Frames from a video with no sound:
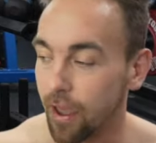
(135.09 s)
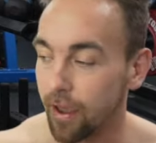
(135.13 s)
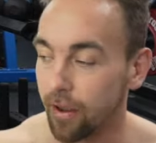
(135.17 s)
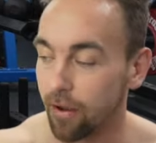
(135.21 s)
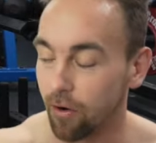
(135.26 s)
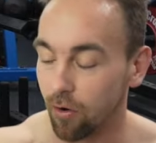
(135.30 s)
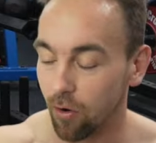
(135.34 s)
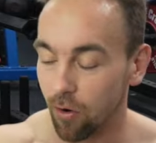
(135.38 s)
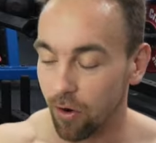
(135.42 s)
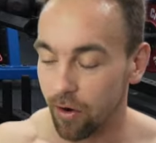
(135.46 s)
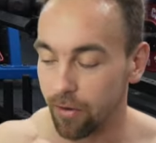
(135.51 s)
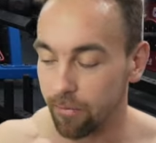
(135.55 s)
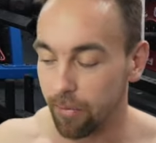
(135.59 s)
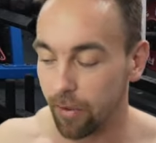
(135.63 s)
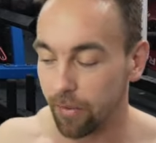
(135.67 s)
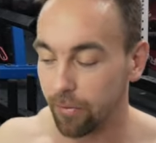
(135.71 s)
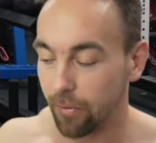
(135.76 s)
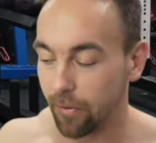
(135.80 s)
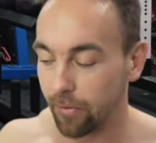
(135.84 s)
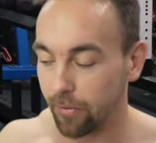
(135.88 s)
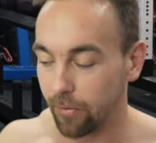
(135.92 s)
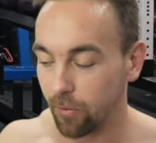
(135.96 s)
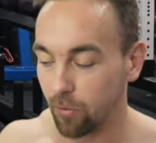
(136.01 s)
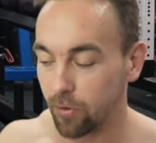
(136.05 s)
but
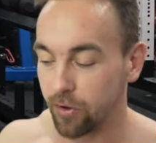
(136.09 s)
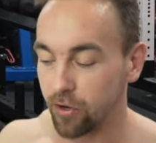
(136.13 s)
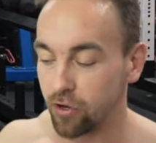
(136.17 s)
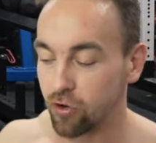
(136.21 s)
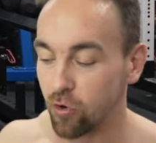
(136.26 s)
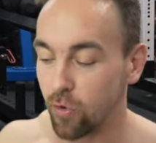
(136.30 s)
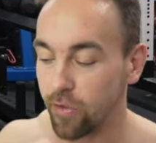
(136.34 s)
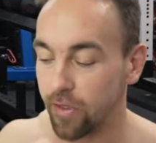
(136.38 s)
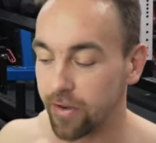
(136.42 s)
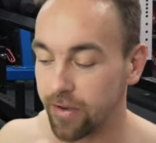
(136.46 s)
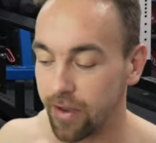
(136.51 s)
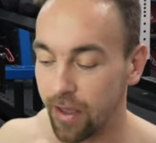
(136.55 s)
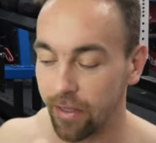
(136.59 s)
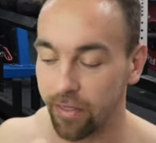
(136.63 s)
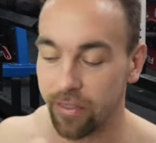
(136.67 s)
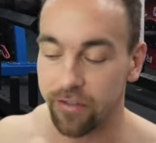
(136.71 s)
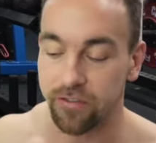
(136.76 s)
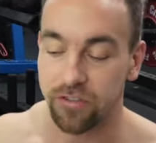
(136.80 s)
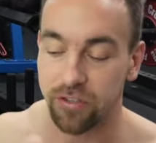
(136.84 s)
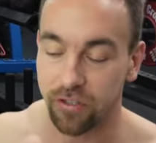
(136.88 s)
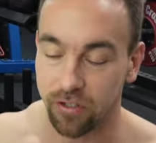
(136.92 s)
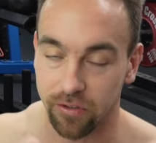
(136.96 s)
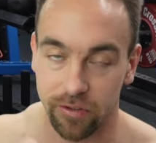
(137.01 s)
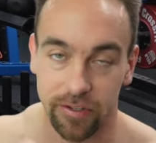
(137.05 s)
like when you're doing the
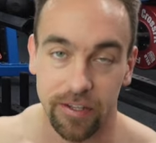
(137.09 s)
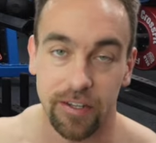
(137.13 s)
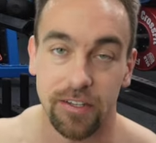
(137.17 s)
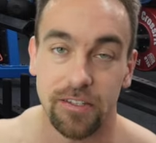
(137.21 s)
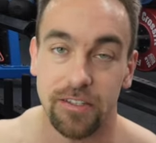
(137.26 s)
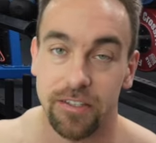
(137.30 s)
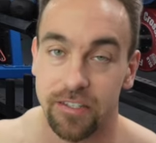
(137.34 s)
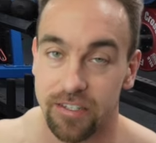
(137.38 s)
deadlifts, the cleans,